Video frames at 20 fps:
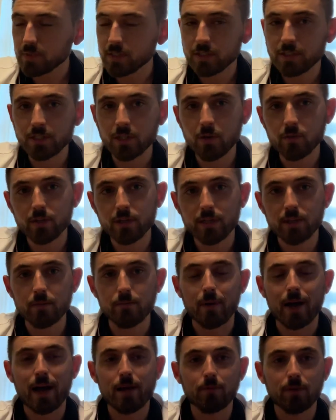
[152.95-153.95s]
you know, in the
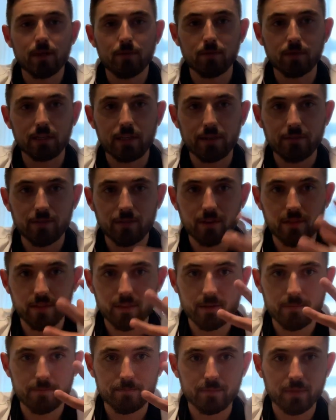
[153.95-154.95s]
Bible, I believe
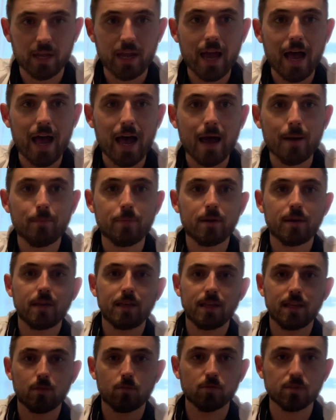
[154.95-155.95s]
the, the cop
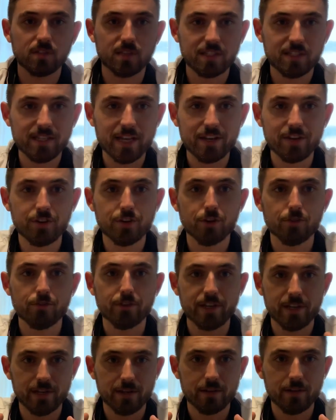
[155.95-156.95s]
equals the
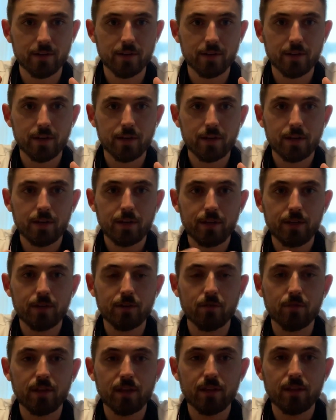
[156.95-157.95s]
centurion. You
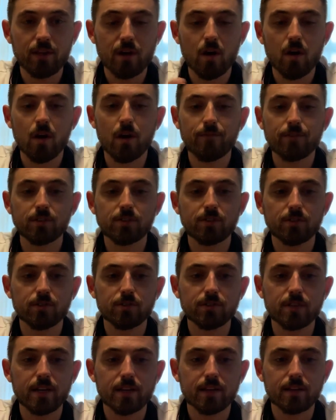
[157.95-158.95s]
know, the, the
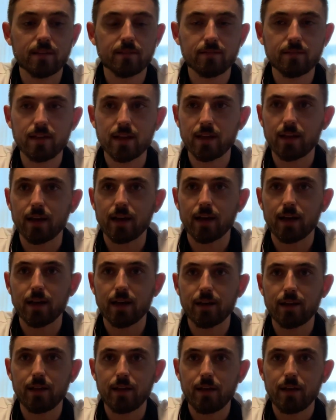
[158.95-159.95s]
officers that, that
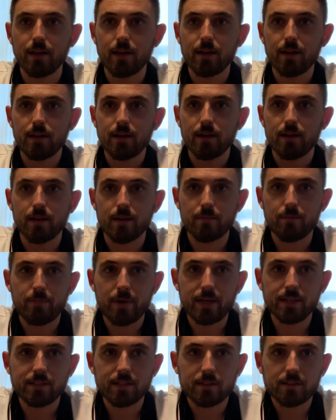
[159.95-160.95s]
God uh,
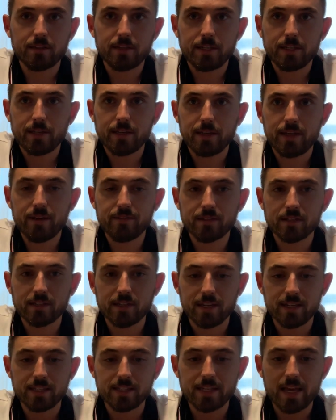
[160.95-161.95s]
basically gives us
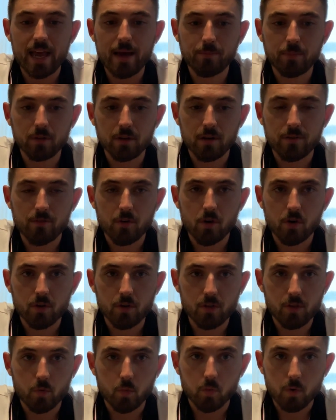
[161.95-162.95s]
an example of are
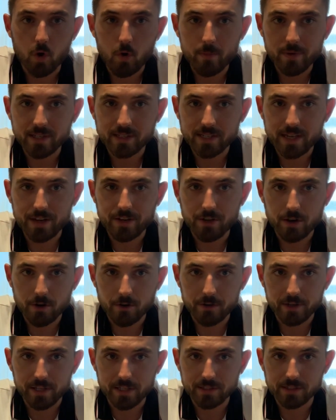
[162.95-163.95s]
the Roman
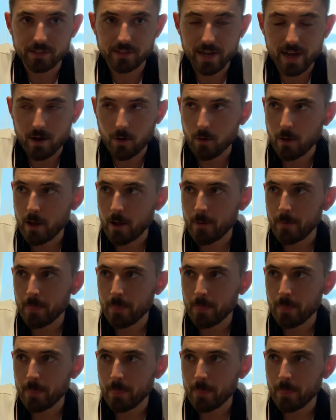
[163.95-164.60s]
centurions. Now,